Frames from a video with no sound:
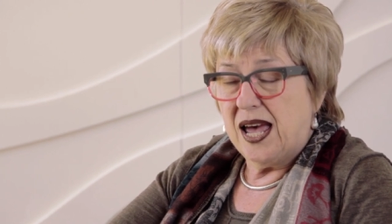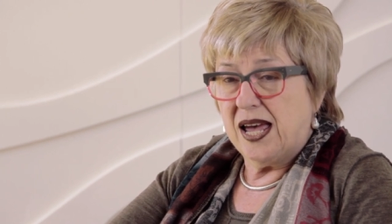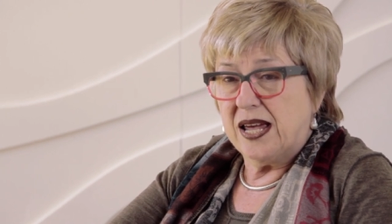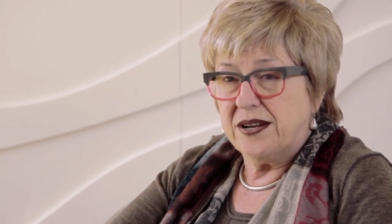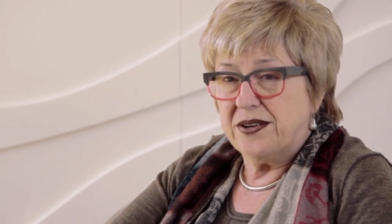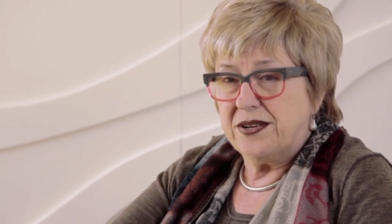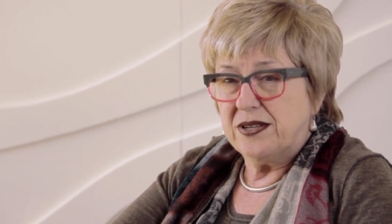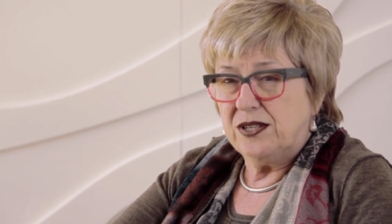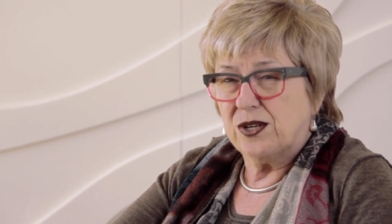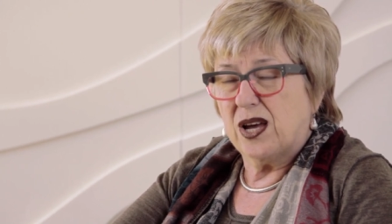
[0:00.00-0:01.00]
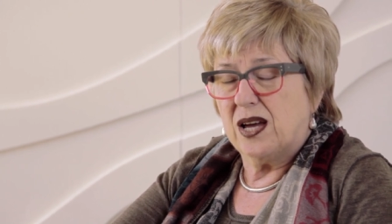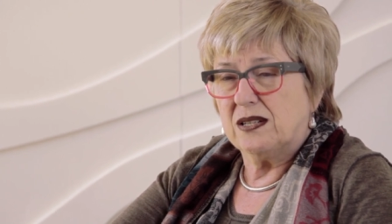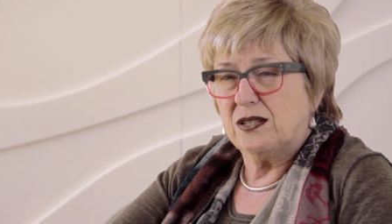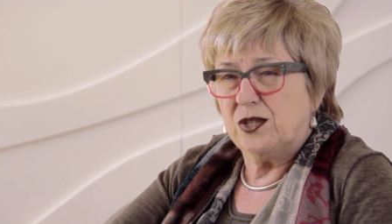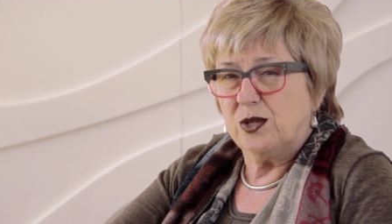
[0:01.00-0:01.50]
and you can't
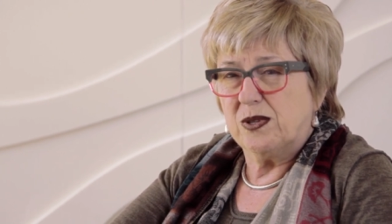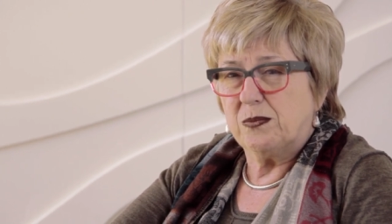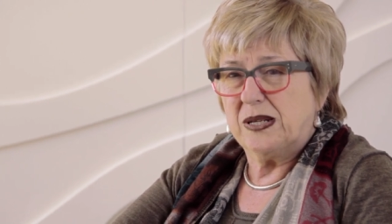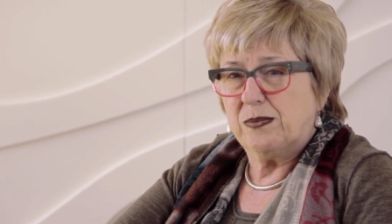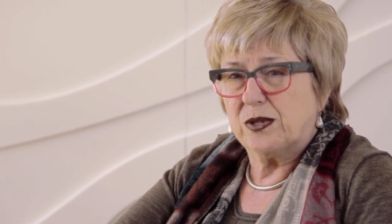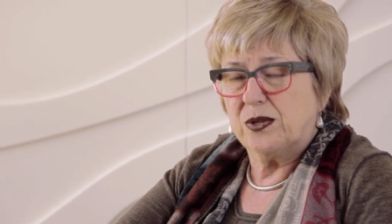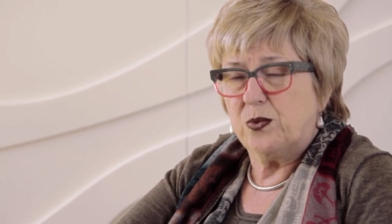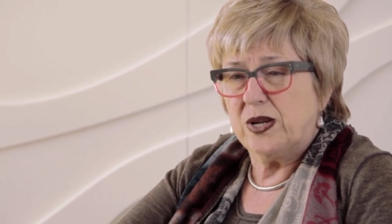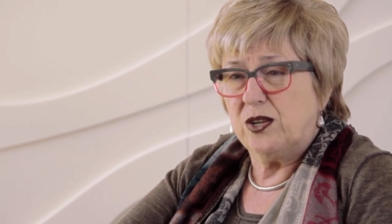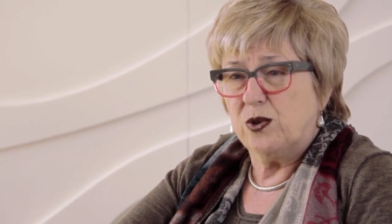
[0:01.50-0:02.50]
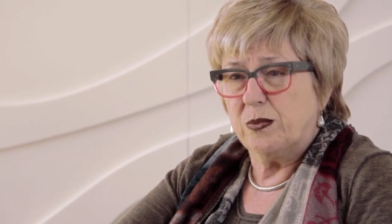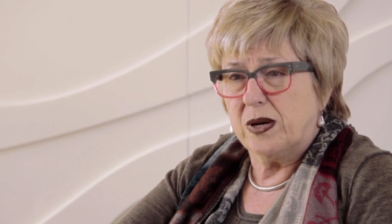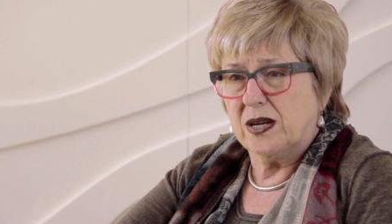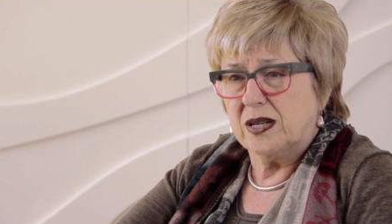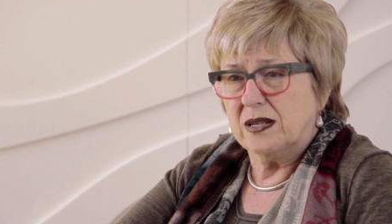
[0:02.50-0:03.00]
assume that people can read your
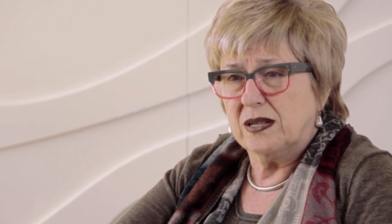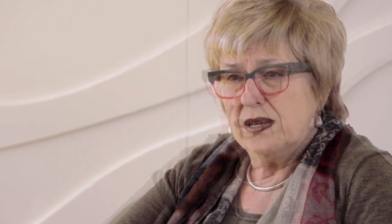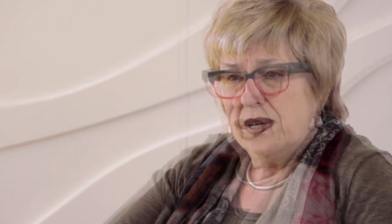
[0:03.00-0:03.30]
mind.